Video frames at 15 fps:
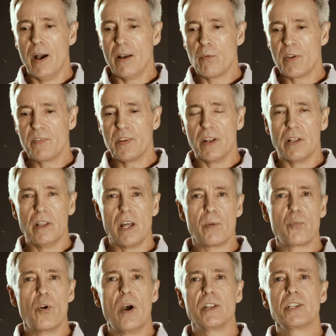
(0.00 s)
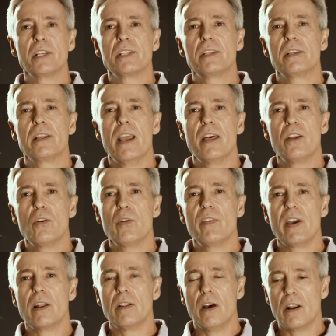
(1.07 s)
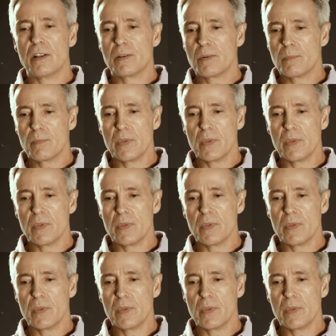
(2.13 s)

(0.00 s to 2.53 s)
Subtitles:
We've done a lot of projects together. We've had a lot